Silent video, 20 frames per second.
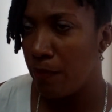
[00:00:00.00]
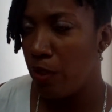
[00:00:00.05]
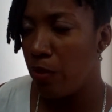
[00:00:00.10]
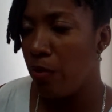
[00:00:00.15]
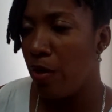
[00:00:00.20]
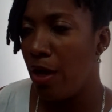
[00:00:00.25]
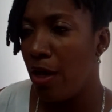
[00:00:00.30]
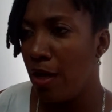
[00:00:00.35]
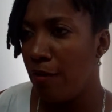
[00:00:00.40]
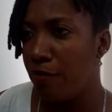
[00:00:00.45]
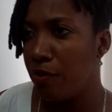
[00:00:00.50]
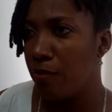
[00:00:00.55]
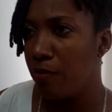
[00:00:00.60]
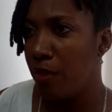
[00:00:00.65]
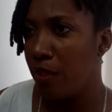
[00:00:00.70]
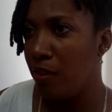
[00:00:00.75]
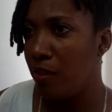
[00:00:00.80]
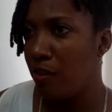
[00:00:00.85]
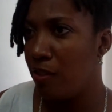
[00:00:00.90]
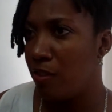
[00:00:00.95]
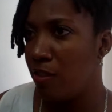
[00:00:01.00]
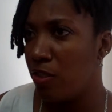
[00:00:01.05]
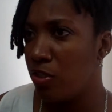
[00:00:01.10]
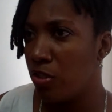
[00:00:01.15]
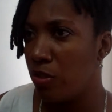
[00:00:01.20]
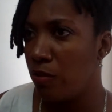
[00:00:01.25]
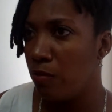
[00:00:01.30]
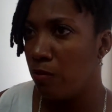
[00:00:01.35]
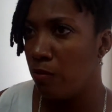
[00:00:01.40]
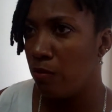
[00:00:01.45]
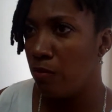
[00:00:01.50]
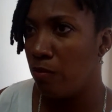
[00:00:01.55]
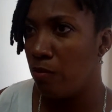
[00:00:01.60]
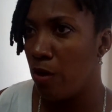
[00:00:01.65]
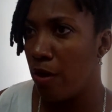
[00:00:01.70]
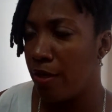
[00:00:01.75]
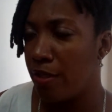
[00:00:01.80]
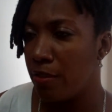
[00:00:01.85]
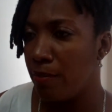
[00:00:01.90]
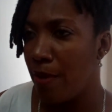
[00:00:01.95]
you have to make the decision of
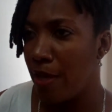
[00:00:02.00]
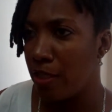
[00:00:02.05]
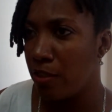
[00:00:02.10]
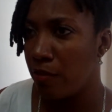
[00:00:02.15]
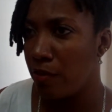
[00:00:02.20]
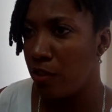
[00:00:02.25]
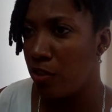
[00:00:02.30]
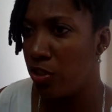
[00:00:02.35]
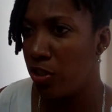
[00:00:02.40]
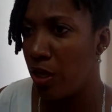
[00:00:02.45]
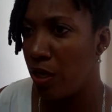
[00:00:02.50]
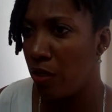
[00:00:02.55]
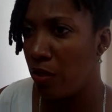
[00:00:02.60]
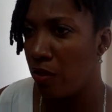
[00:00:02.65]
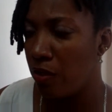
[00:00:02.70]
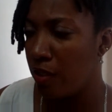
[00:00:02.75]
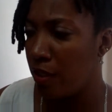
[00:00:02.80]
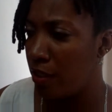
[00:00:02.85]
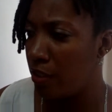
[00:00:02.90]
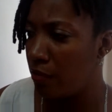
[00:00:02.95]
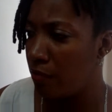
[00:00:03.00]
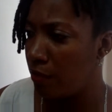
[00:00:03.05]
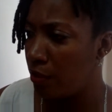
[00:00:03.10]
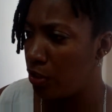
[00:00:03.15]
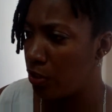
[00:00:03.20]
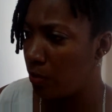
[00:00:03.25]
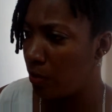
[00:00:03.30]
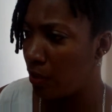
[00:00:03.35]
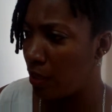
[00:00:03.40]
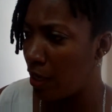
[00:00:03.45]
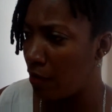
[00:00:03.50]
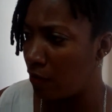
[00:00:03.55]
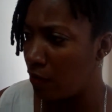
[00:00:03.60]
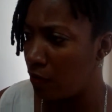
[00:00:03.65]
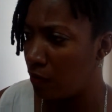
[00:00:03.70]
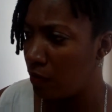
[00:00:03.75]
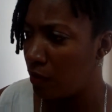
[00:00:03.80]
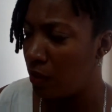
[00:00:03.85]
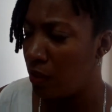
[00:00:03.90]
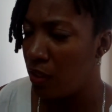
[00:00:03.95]
what is best for the child on an individual level.
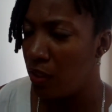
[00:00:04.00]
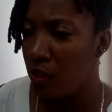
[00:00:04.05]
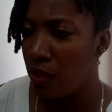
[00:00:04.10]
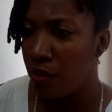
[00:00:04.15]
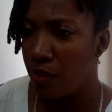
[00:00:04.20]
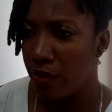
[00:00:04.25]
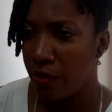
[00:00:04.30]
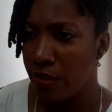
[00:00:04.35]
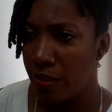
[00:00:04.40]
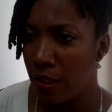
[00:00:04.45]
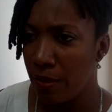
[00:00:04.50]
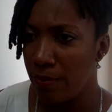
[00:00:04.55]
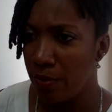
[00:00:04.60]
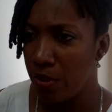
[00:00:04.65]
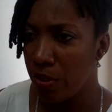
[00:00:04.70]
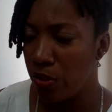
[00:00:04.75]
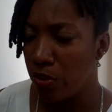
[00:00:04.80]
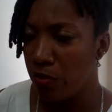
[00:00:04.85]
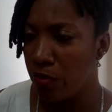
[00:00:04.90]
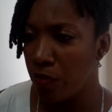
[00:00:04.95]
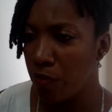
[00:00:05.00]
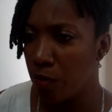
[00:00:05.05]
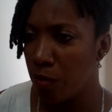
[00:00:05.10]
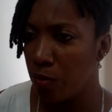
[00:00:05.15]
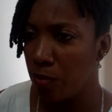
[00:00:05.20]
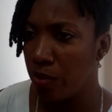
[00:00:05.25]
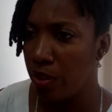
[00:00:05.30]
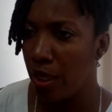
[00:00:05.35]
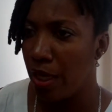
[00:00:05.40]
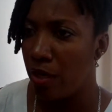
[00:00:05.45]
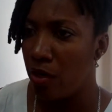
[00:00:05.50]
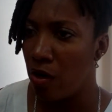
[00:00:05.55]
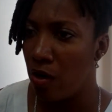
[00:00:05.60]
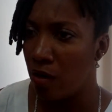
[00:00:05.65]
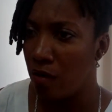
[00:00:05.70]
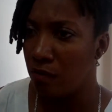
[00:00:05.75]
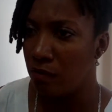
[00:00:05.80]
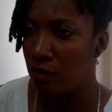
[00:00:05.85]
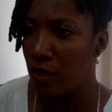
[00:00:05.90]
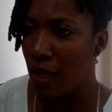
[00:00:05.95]
There are some children who
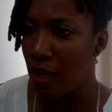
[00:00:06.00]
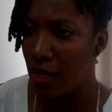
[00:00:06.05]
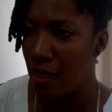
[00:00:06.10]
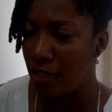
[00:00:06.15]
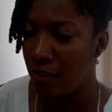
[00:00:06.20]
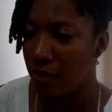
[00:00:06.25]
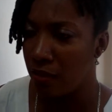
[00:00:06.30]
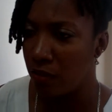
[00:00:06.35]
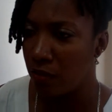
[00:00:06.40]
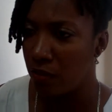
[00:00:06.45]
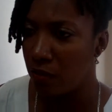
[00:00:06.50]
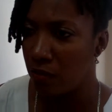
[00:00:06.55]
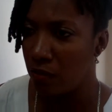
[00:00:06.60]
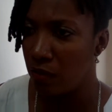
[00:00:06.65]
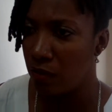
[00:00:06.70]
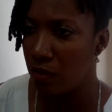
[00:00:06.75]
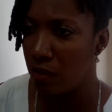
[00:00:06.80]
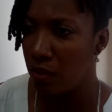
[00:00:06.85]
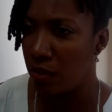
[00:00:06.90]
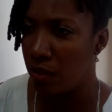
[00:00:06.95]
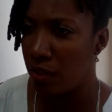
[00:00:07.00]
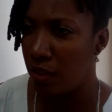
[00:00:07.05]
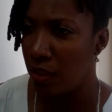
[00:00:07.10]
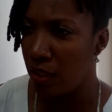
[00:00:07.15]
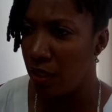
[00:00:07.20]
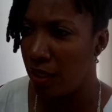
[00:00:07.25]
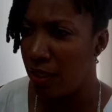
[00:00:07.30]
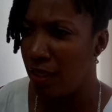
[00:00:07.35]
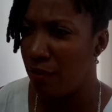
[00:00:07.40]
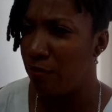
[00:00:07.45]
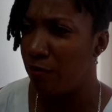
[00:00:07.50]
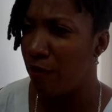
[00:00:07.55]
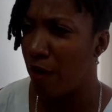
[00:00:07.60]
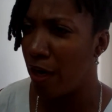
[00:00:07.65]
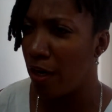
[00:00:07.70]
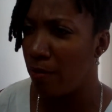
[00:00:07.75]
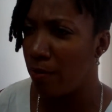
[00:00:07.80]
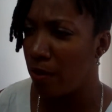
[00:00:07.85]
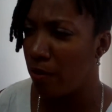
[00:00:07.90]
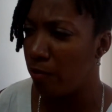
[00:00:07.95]
cannot handle an
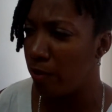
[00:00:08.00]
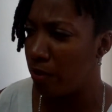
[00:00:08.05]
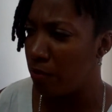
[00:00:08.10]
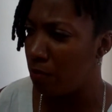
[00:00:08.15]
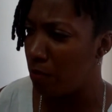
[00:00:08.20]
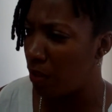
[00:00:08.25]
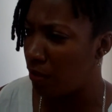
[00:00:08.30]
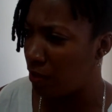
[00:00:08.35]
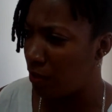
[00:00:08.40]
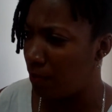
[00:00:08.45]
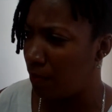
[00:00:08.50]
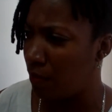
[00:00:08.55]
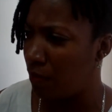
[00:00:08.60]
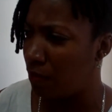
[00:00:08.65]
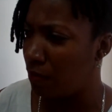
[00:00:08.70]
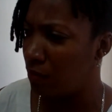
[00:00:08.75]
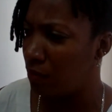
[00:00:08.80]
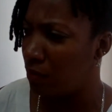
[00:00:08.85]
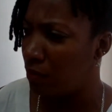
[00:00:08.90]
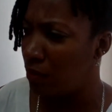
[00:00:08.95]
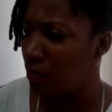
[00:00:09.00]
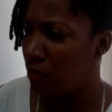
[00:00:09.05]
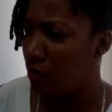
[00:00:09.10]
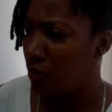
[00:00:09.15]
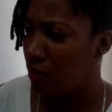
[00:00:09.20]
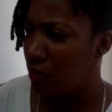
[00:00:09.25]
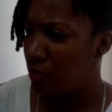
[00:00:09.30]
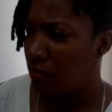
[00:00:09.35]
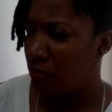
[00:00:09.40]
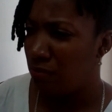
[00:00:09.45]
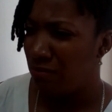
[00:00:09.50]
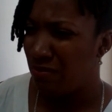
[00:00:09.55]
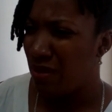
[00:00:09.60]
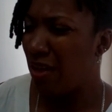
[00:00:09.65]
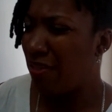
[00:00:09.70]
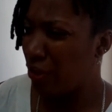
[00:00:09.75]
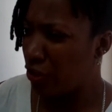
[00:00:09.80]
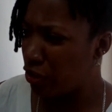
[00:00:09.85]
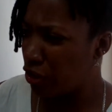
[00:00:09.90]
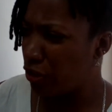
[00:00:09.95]
environment with multiple
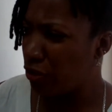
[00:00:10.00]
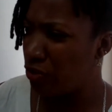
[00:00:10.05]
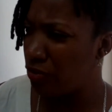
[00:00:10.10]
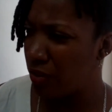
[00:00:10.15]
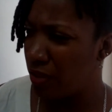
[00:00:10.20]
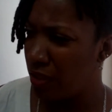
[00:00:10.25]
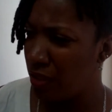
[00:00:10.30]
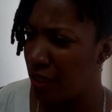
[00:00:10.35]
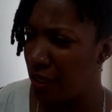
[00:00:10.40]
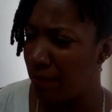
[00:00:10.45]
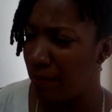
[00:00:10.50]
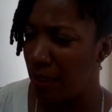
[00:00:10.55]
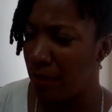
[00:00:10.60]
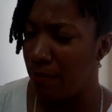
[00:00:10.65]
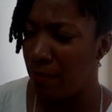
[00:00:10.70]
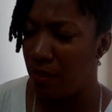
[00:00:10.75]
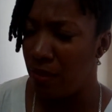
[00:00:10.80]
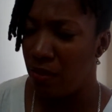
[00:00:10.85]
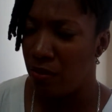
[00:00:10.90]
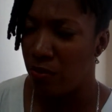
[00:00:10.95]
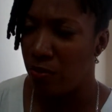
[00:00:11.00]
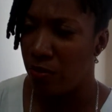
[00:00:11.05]
other children that might be